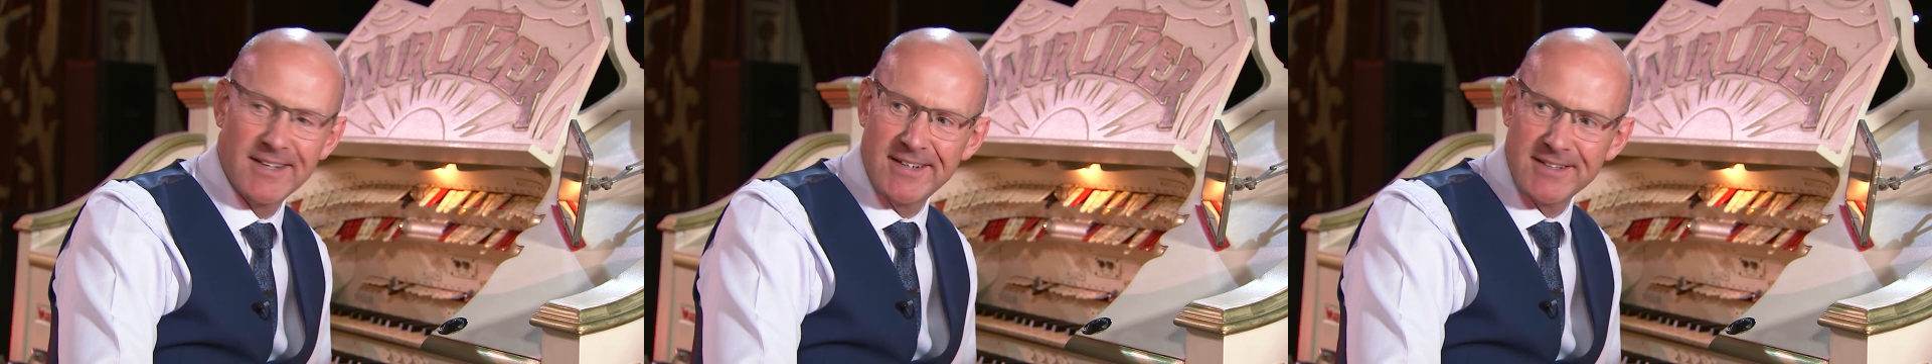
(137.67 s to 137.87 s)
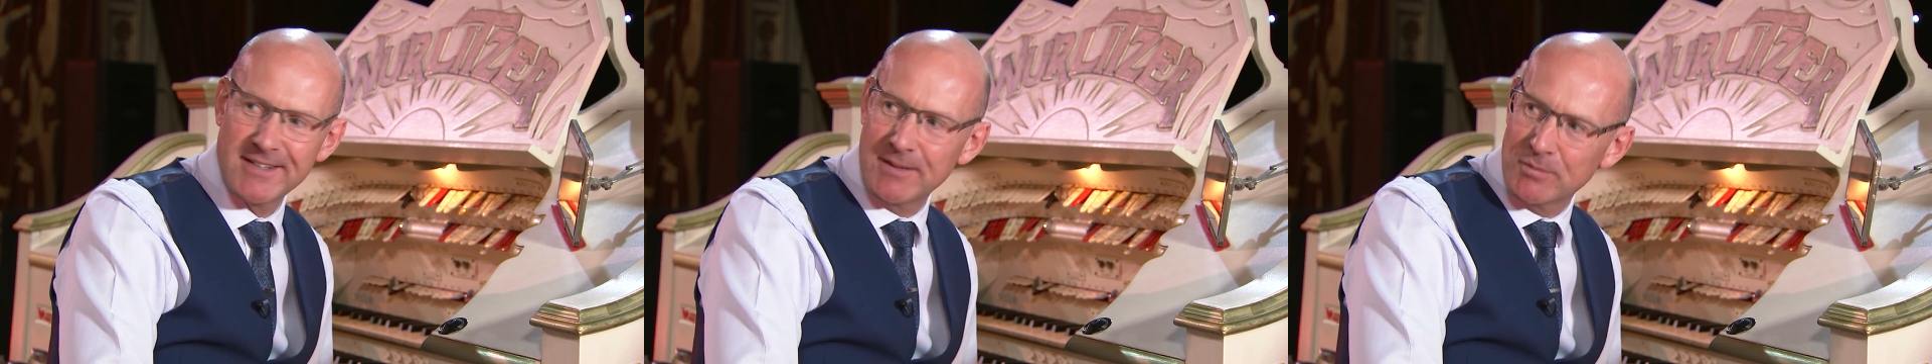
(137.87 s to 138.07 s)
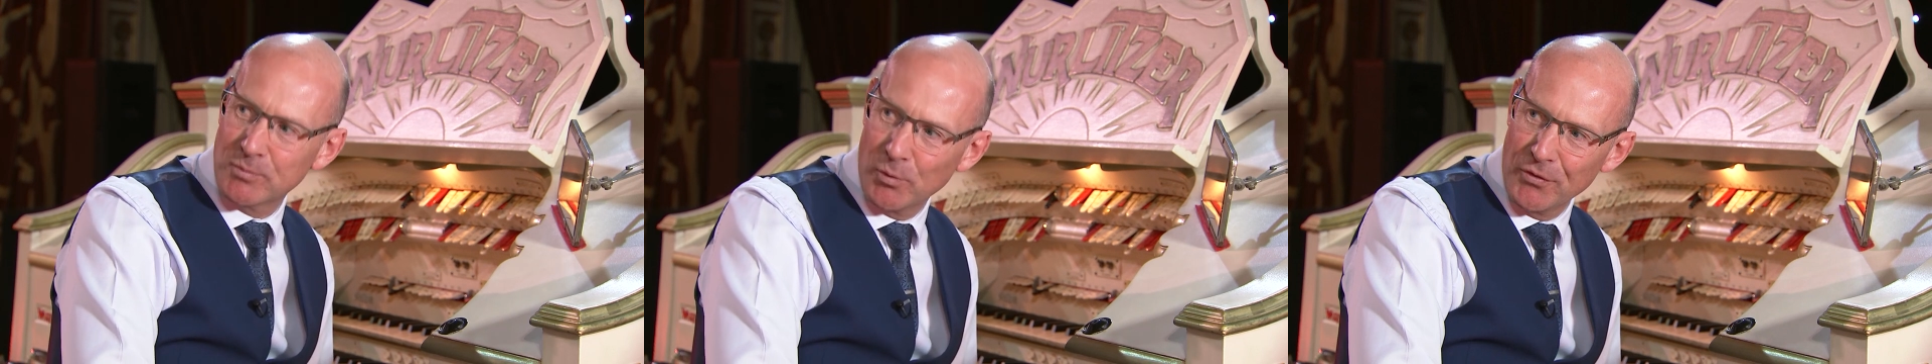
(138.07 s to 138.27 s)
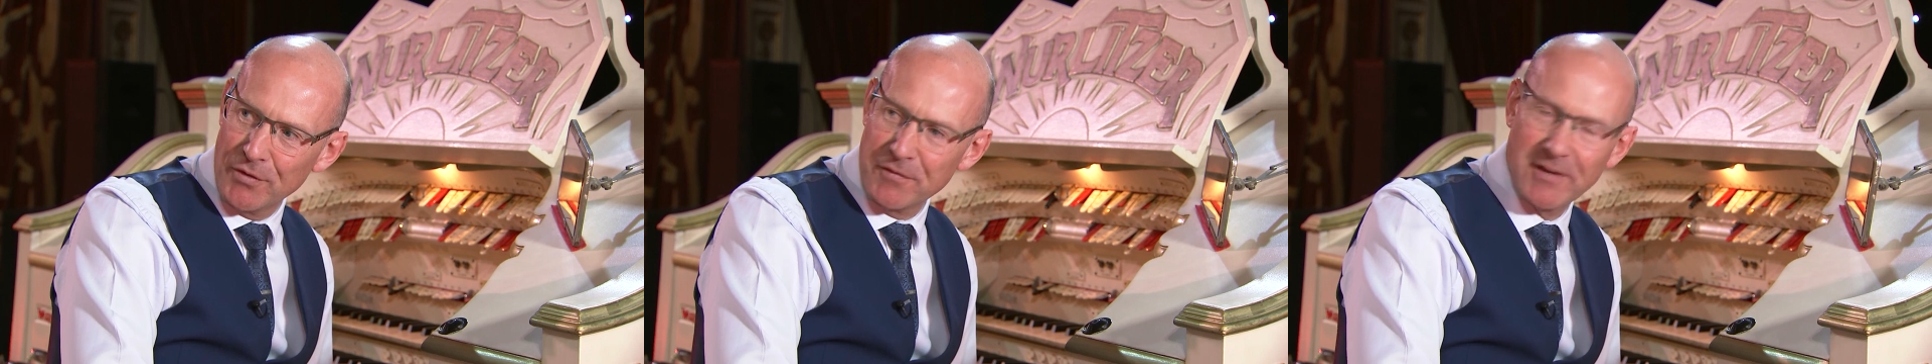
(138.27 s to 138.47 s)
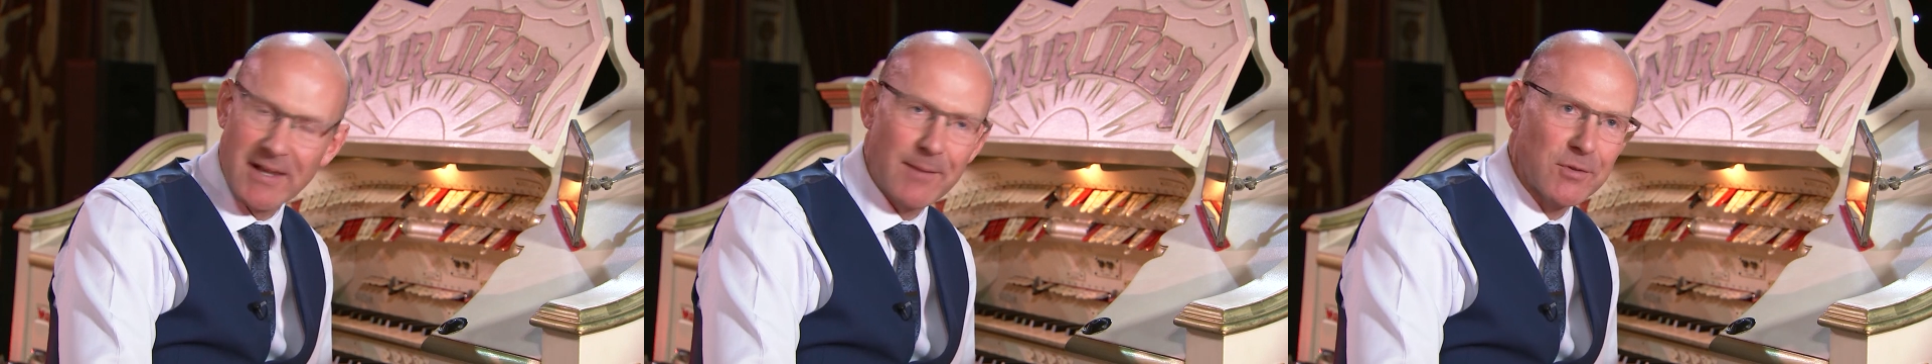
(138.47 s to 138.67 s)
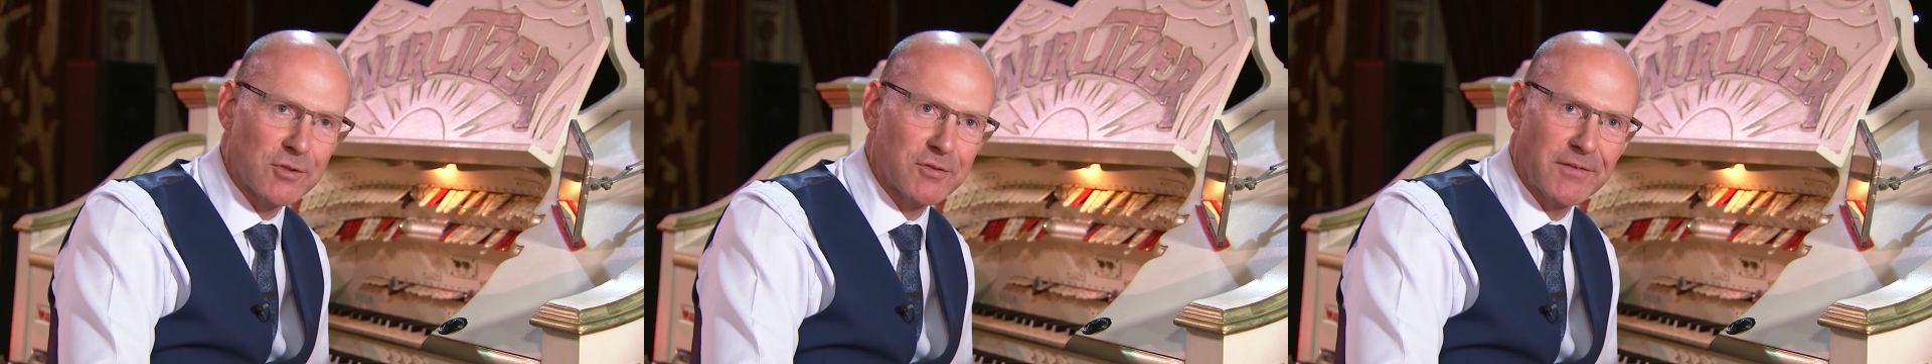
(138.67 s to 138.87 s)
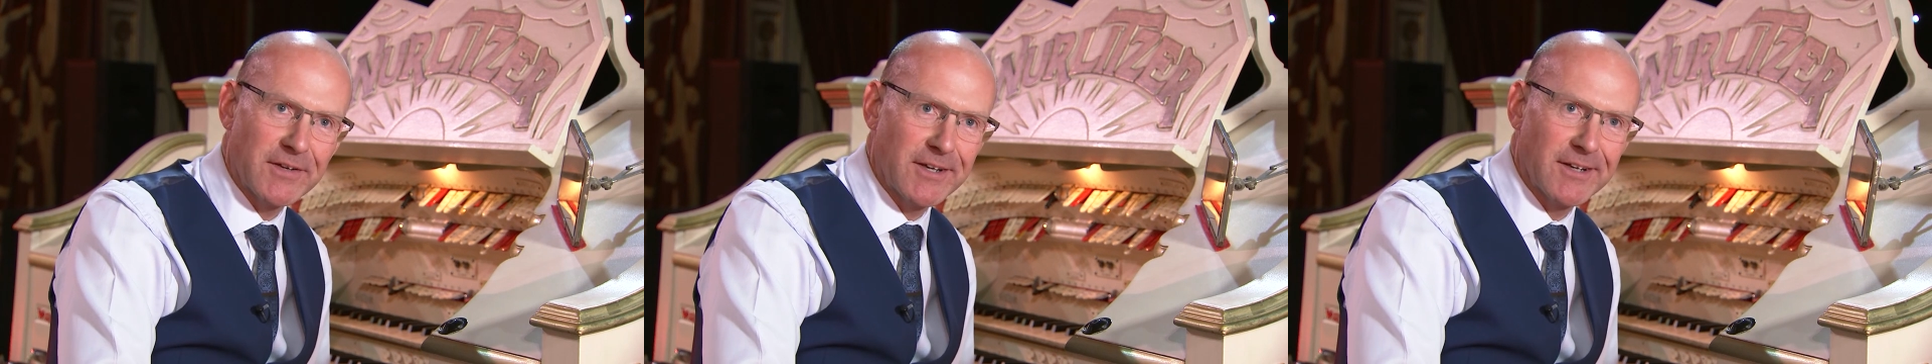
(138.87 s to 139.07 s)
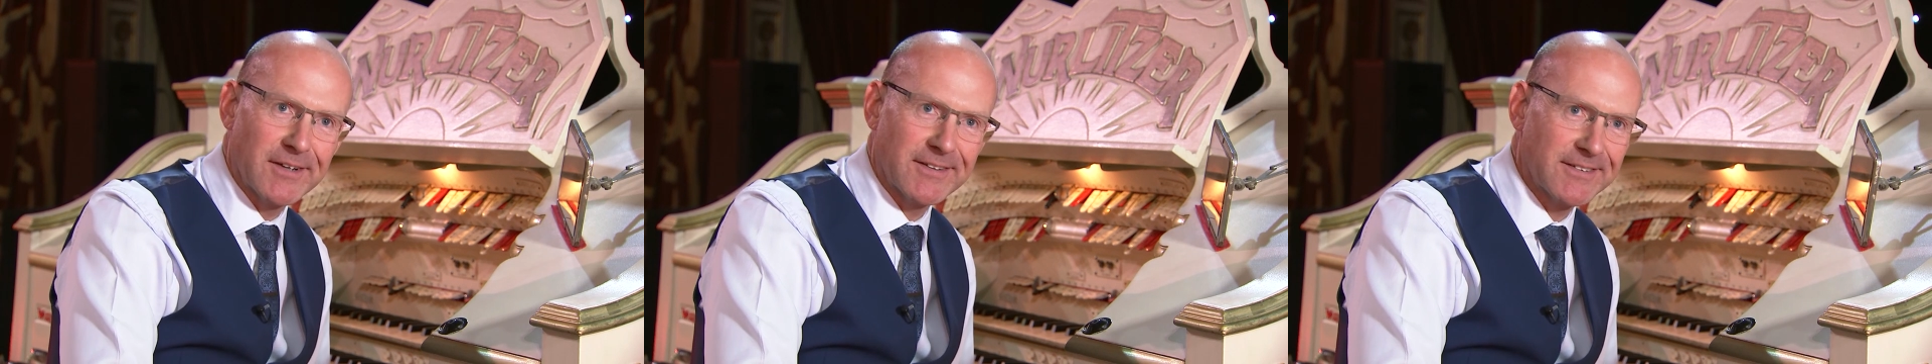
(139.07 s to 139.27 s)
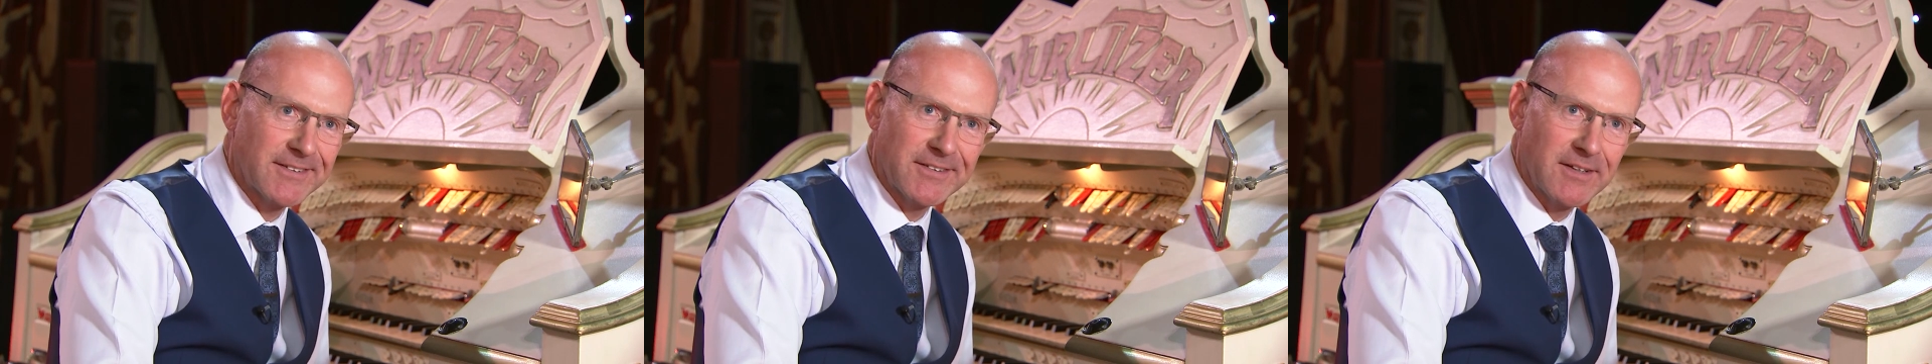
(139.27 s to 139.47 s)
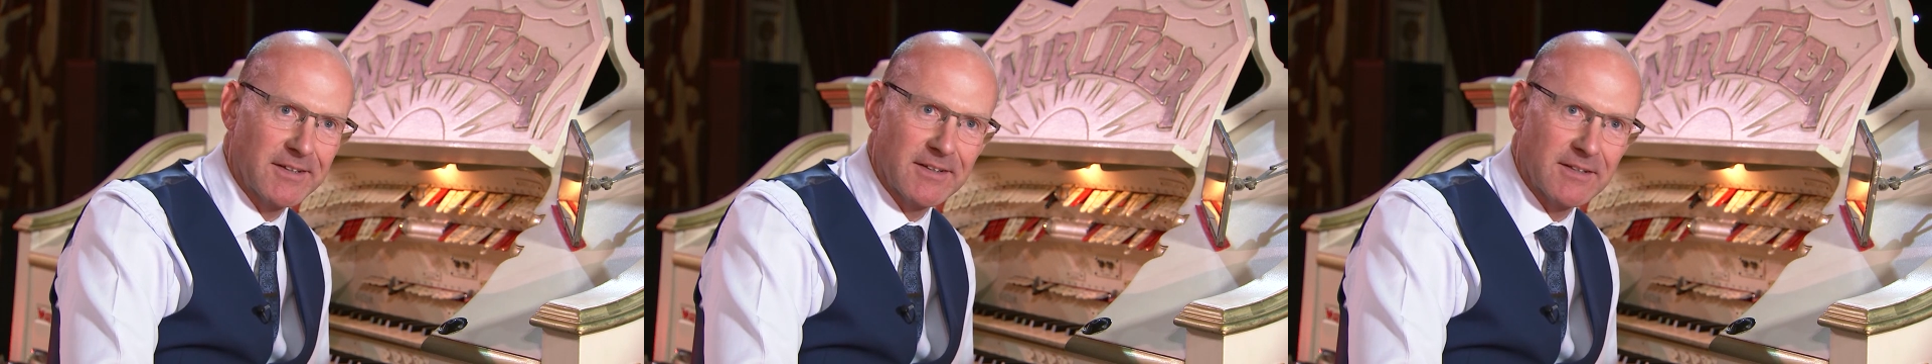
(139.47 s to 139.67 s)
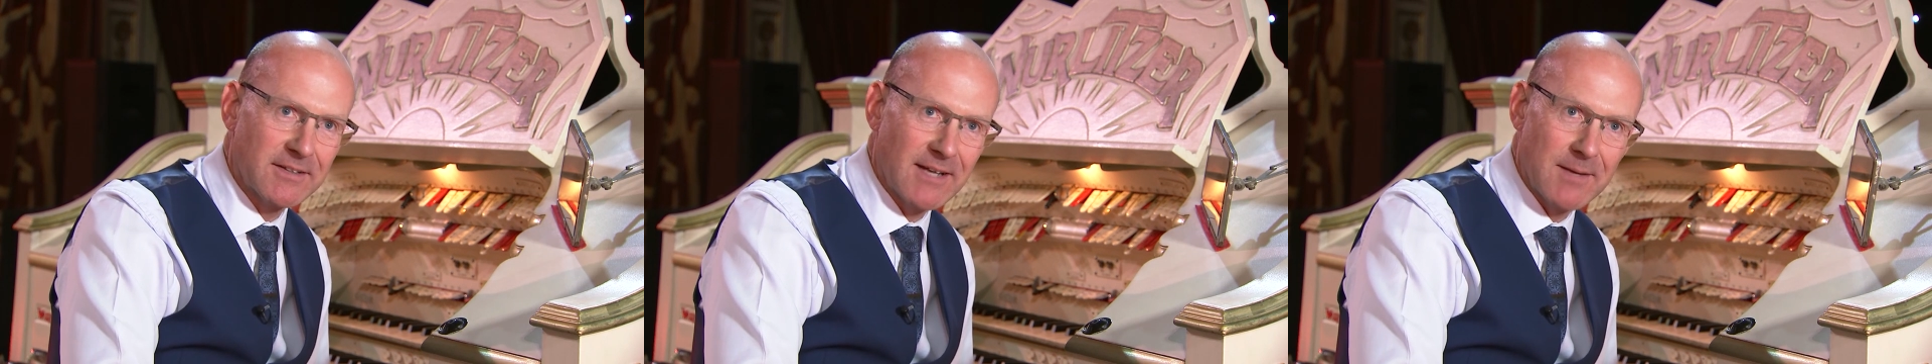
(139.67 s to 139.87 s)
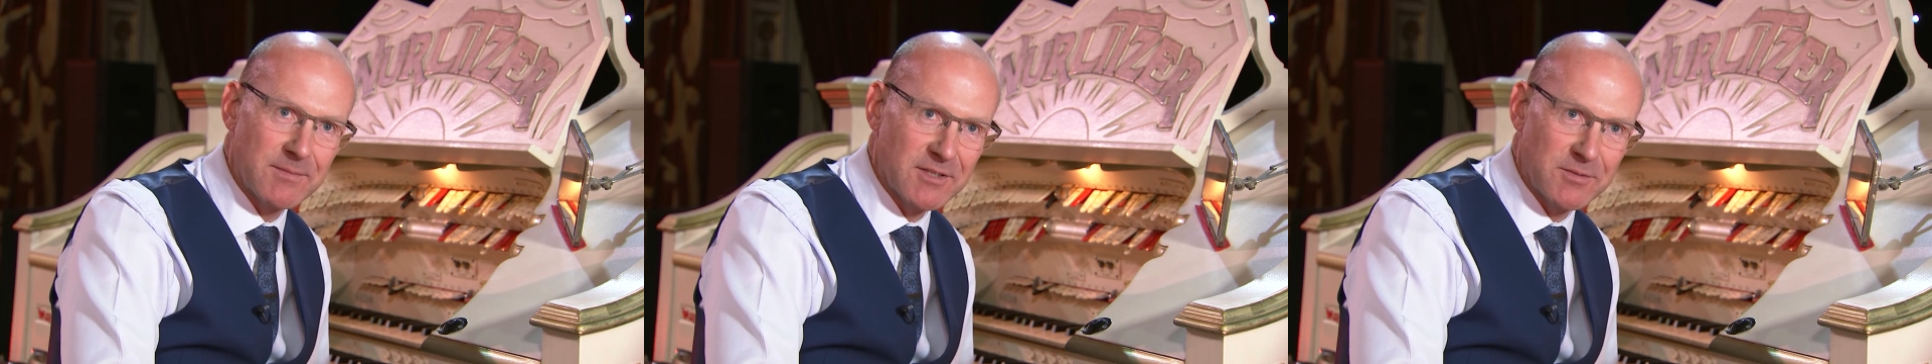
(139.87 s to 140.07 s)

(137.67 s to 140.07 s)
it's wonderful atmosphere, the, the times